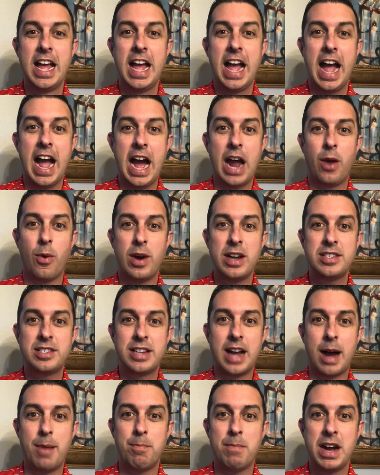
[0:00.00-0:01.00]
how do I
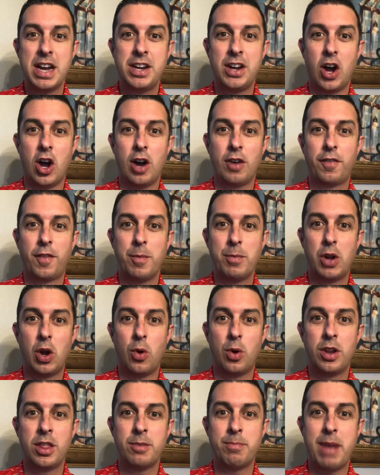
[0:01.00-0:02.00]
stop my dog from
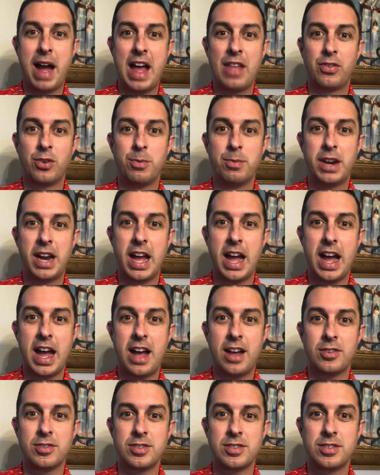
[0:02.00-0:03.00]
going to the bathroom in the
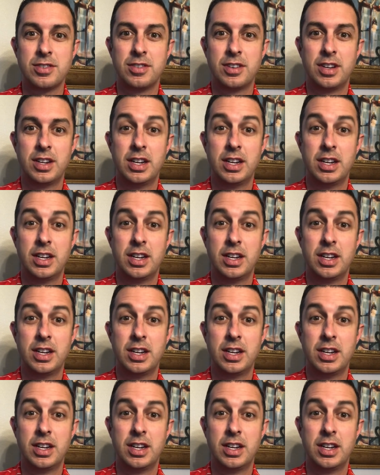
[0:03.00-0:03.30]
house?